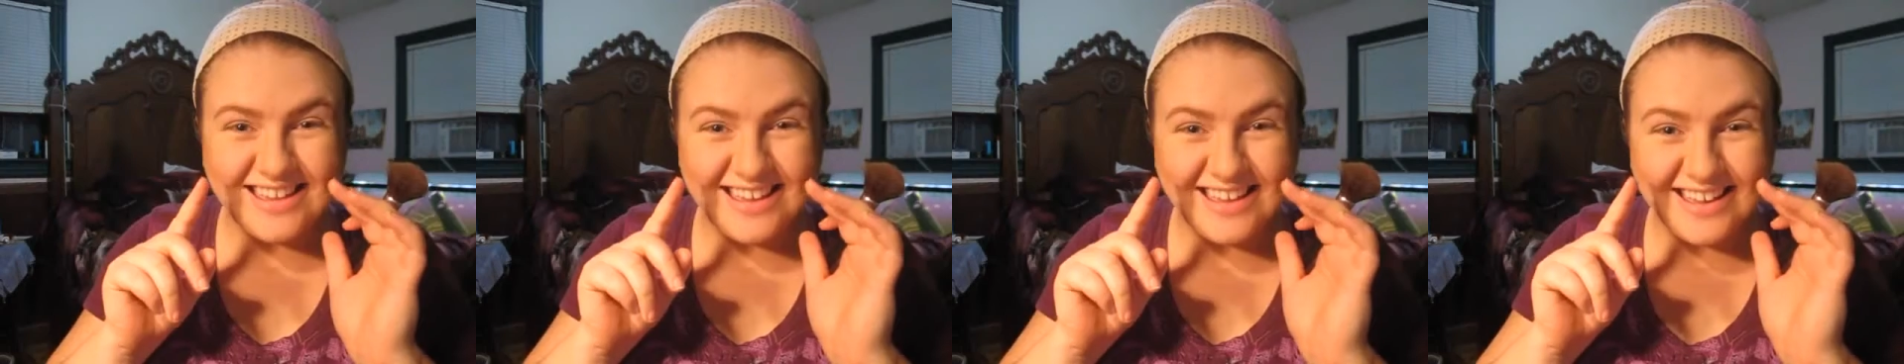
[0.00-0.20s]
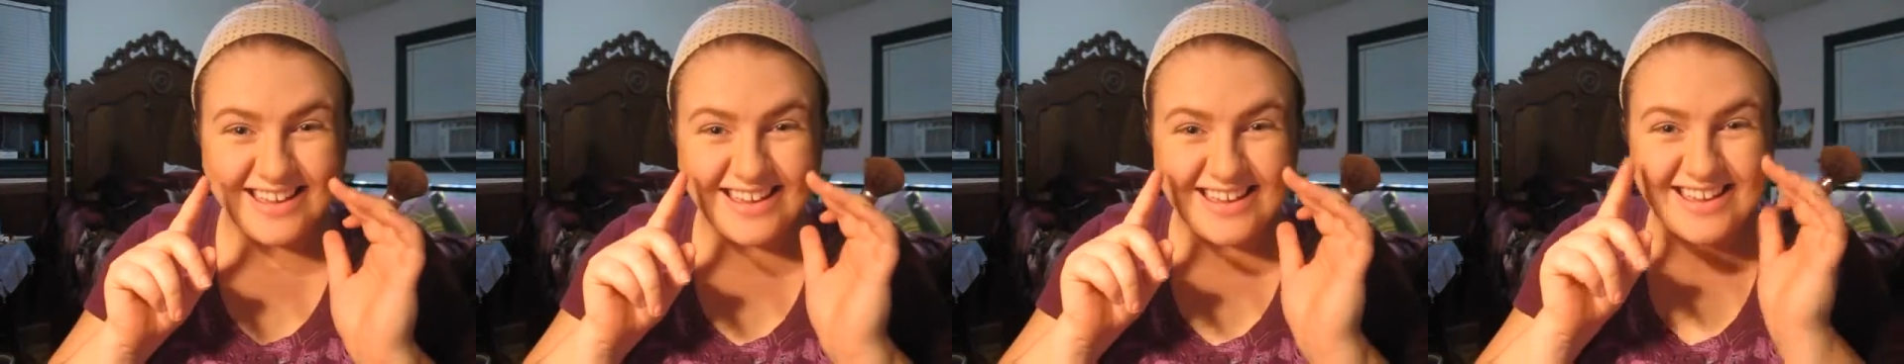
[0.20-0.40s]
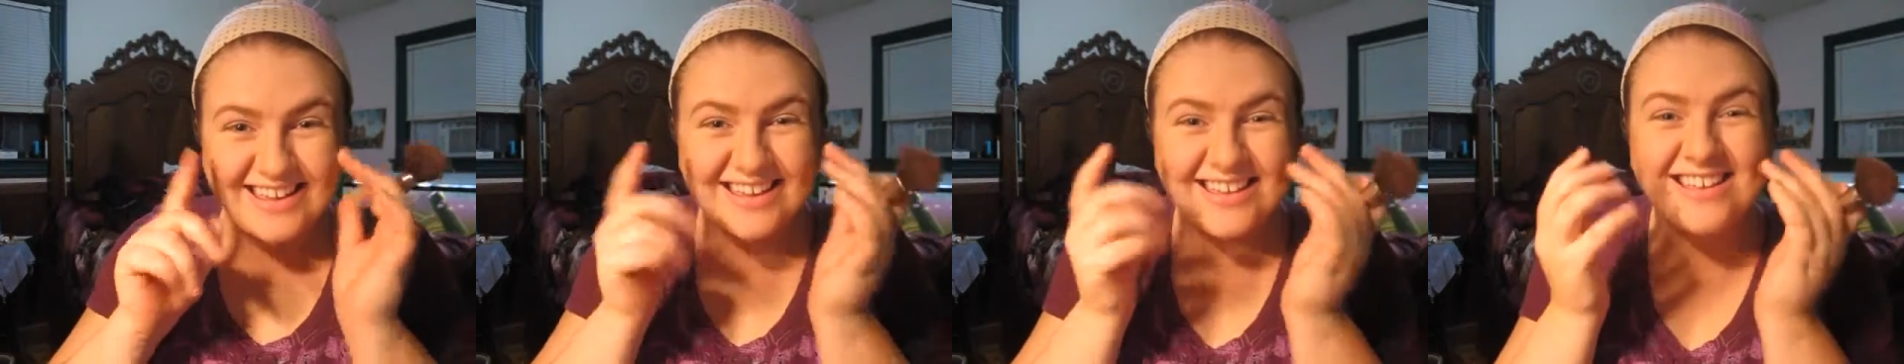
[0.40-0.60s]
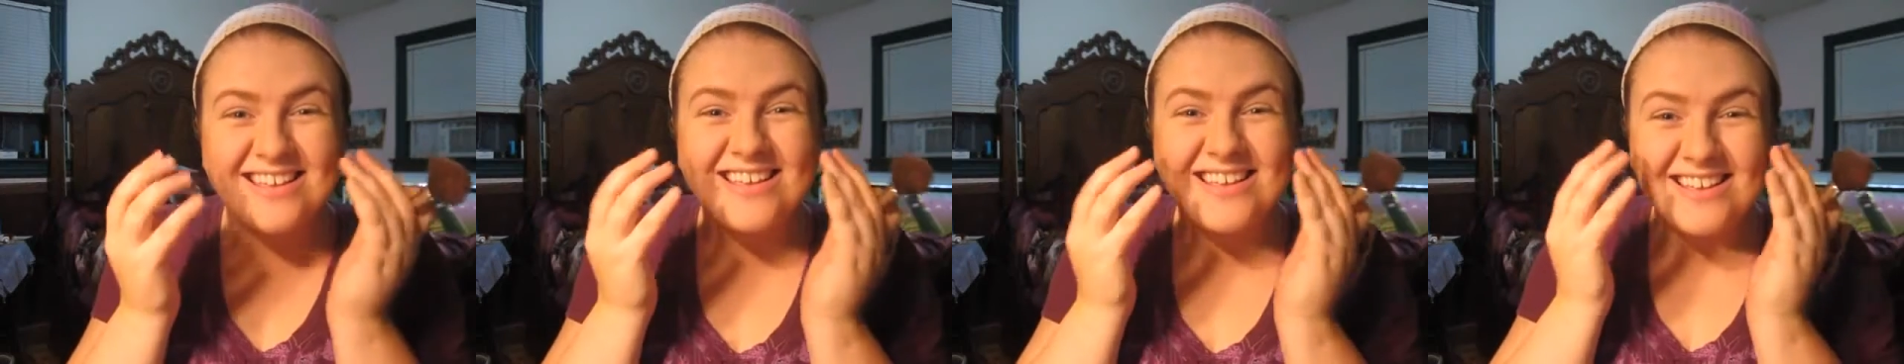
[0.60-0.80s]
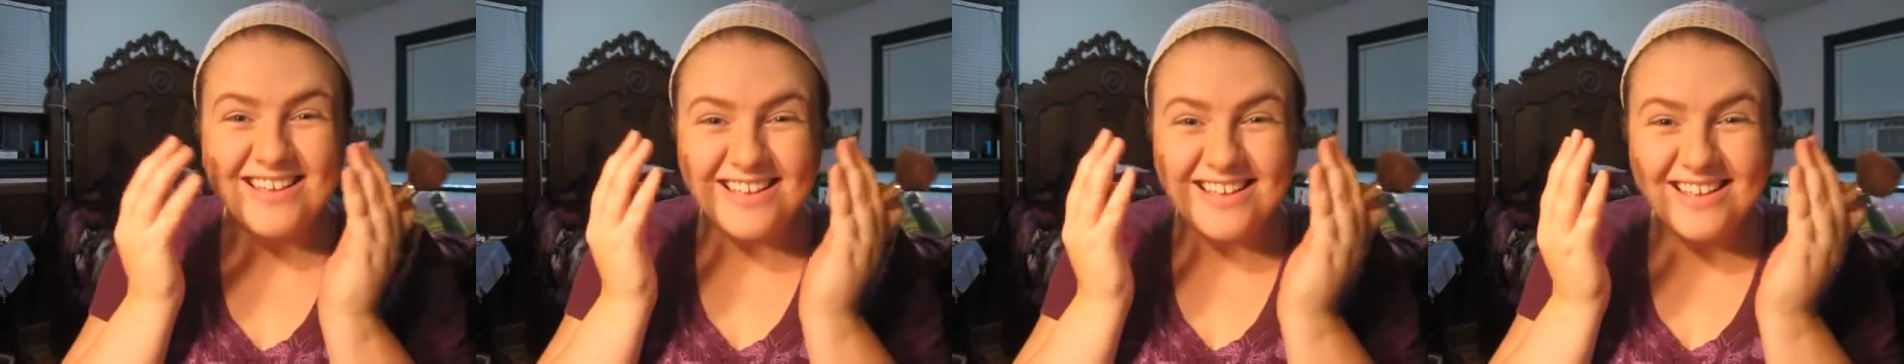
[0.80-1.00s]
thing
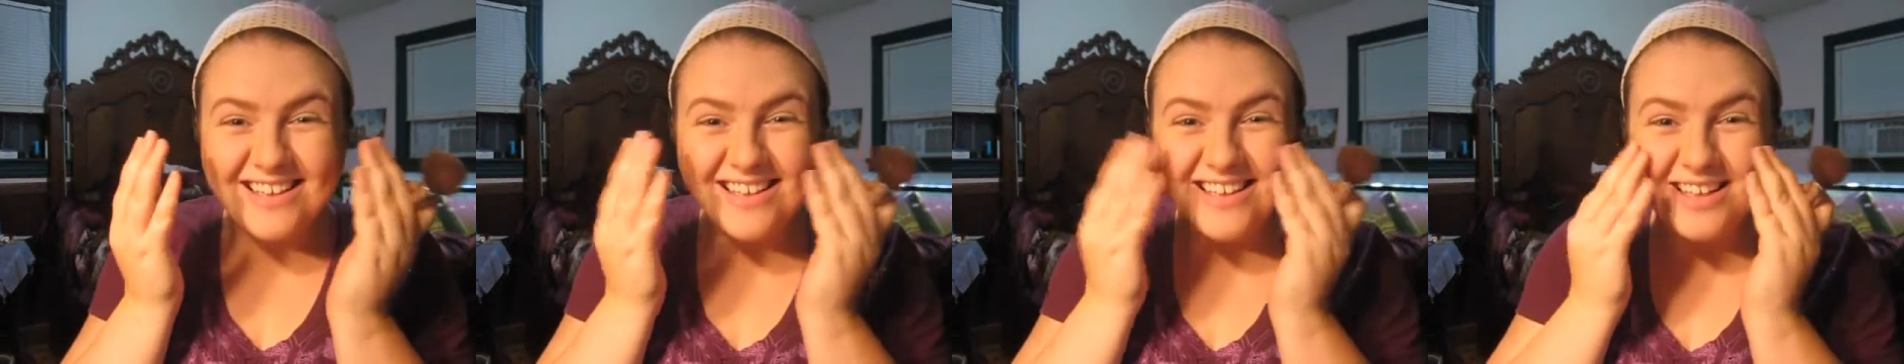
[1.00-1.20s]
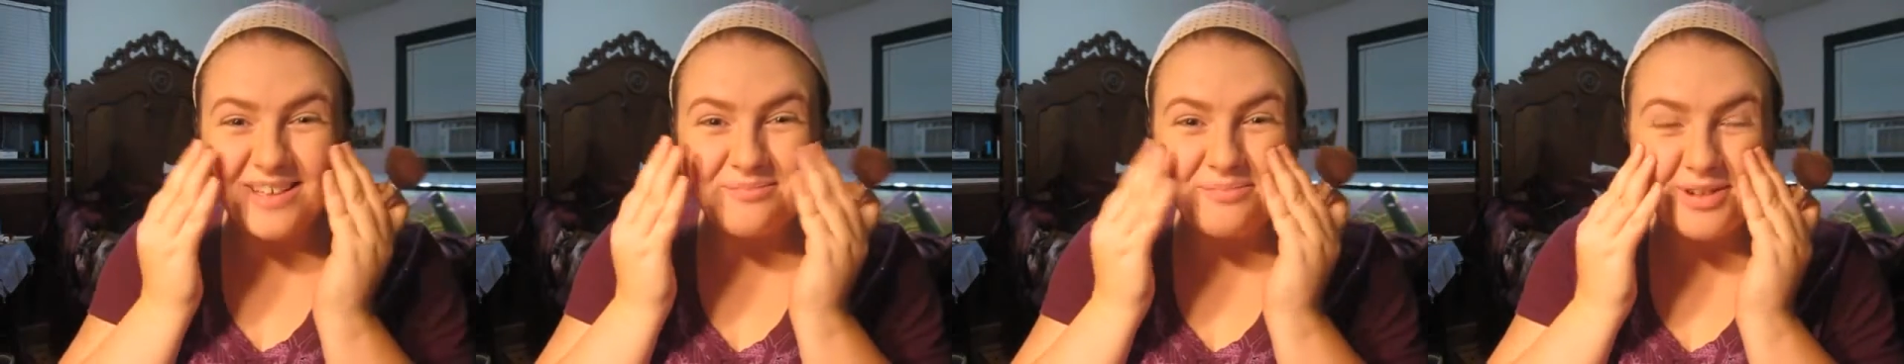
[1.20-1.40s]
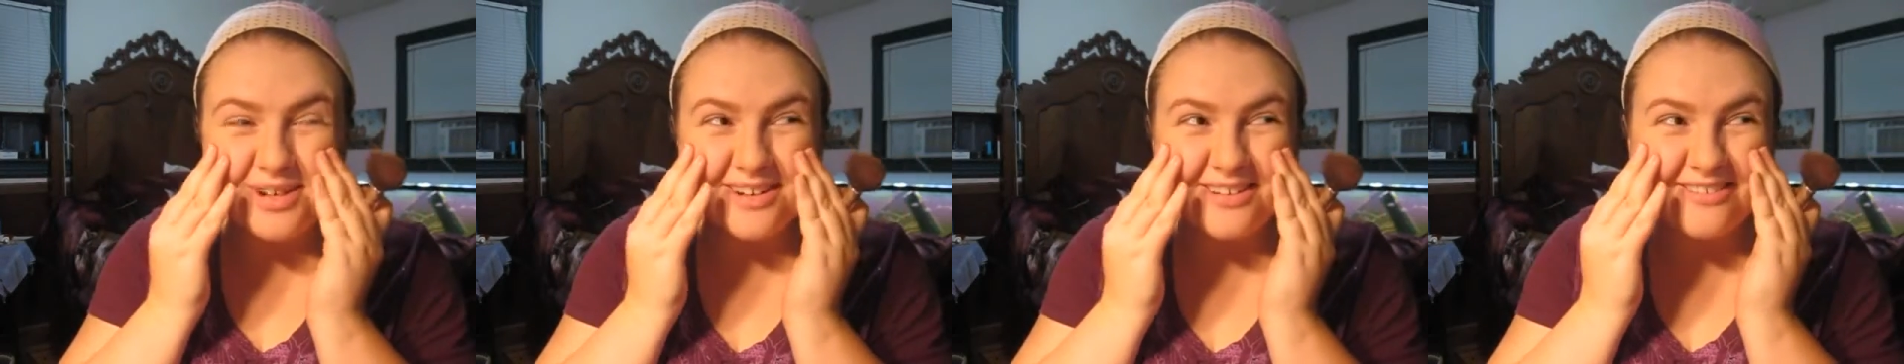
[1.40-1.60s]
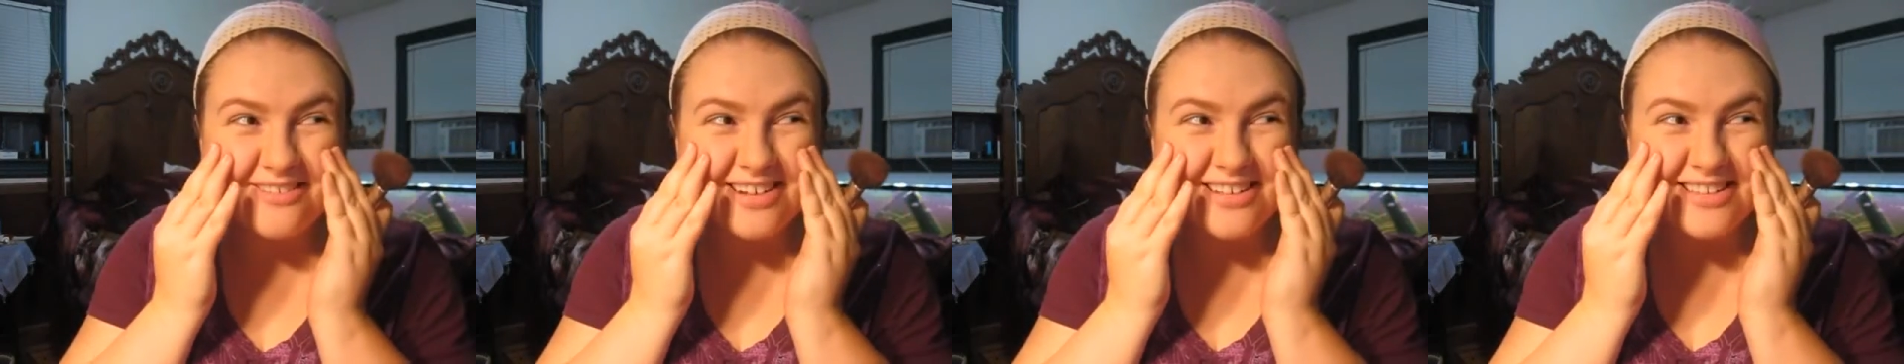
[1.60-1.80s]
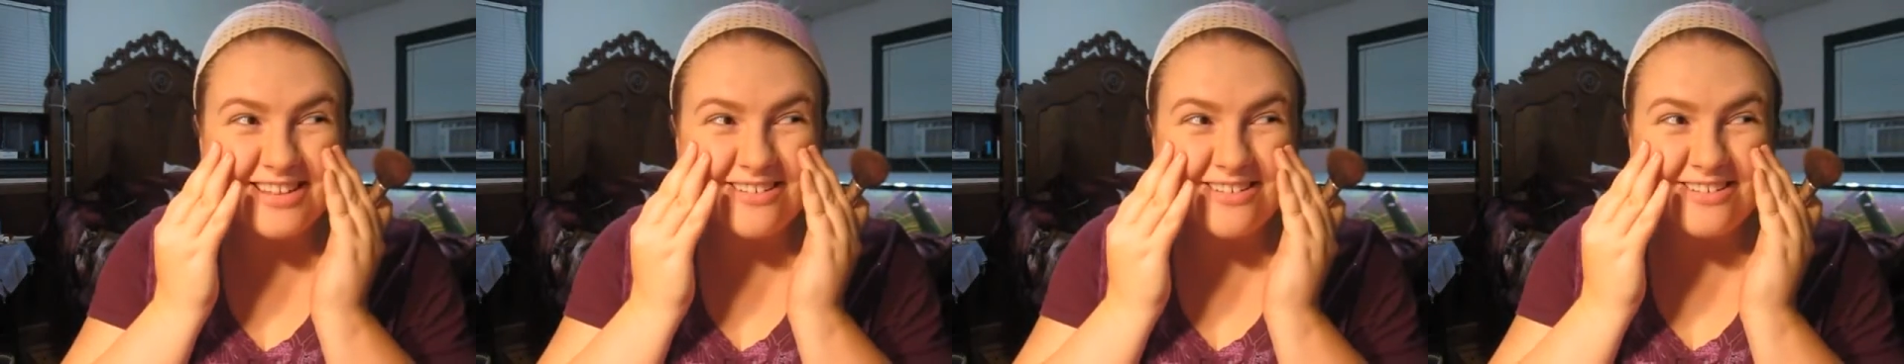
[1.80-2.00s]
and put it
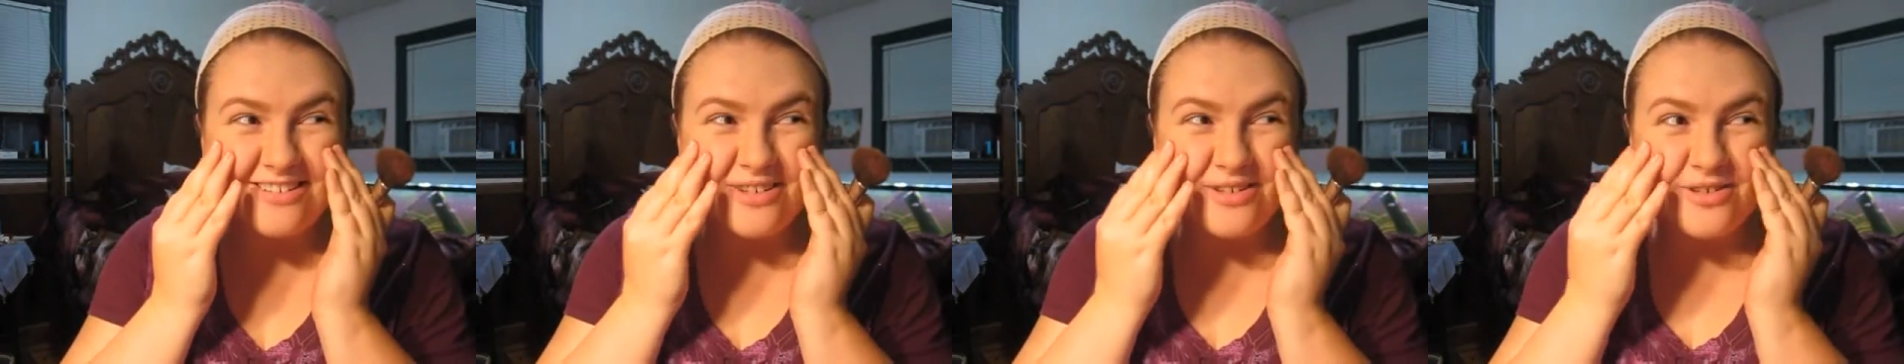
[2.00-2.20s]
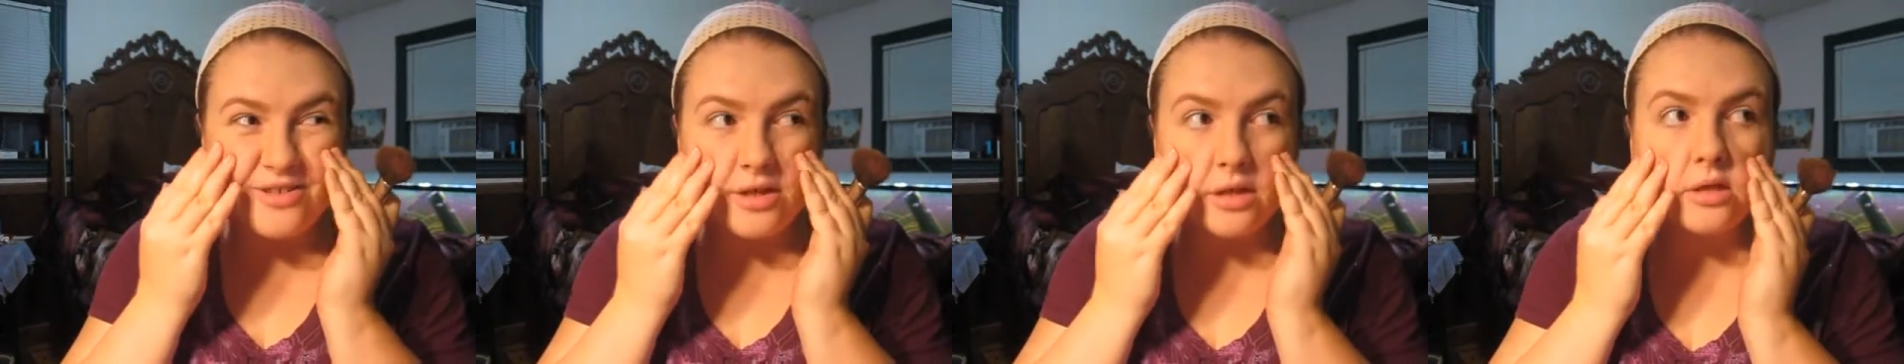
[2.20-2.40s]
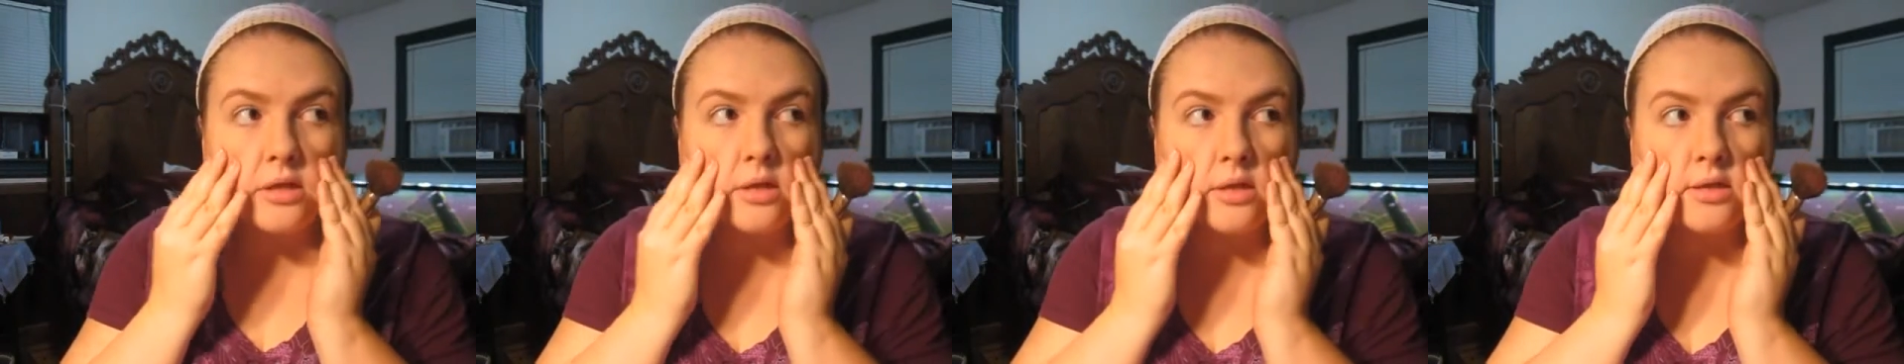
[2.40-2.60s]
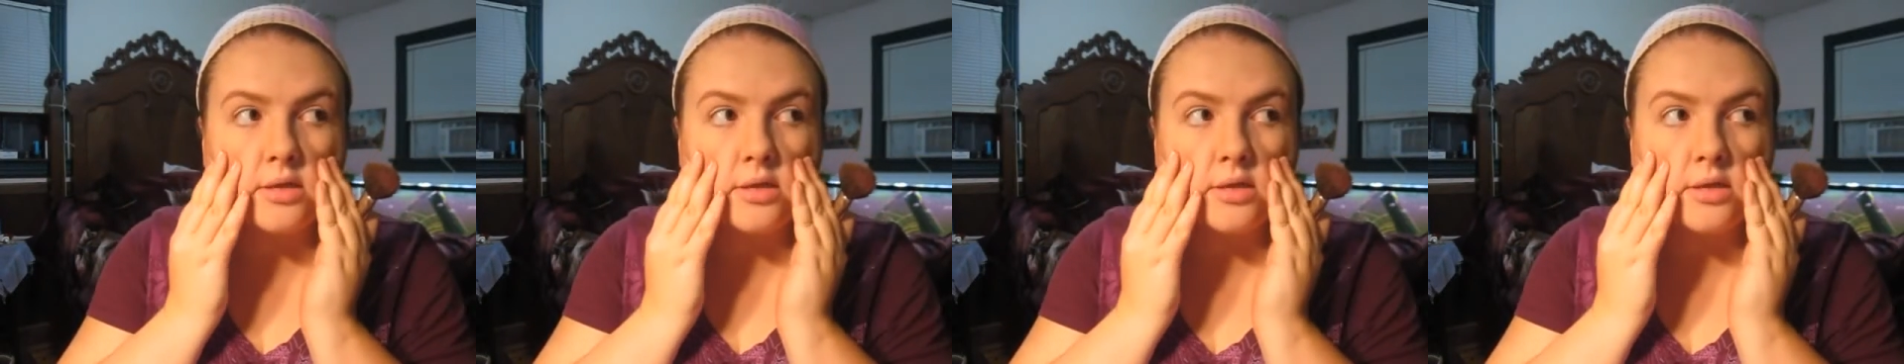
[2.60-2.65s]
right there on your cheek,